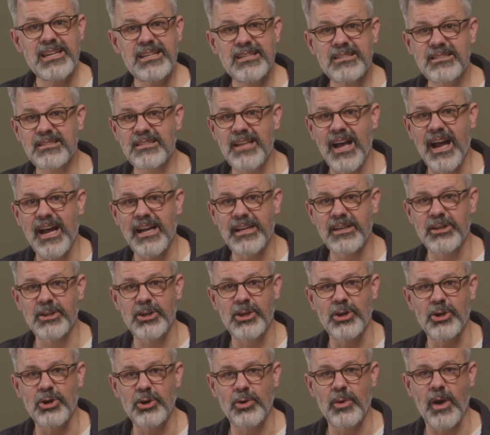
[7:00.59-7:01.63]
decide to
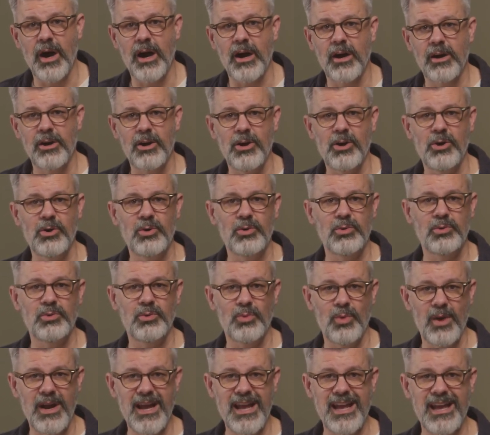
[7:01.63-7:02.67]
go our own
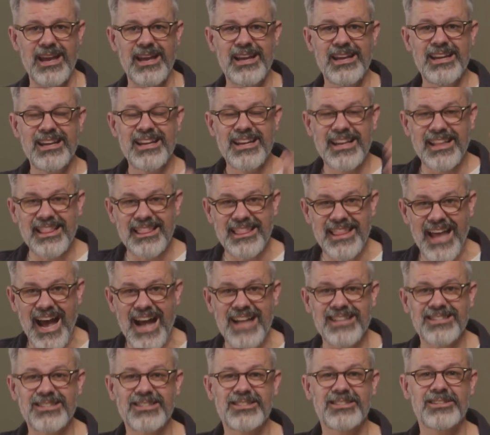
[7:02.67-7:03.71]
way.
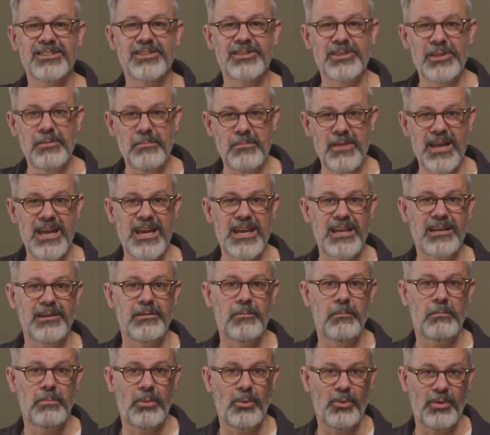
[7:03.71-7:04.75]
That's the main
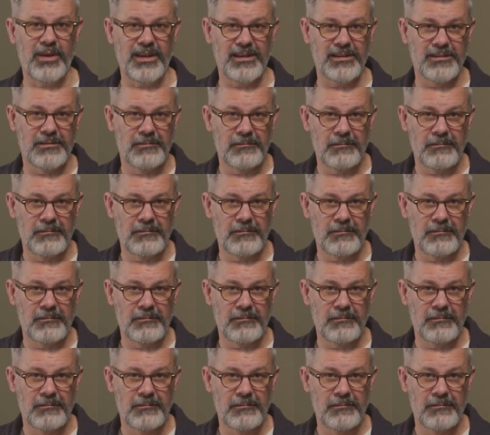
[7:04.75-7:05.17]
point.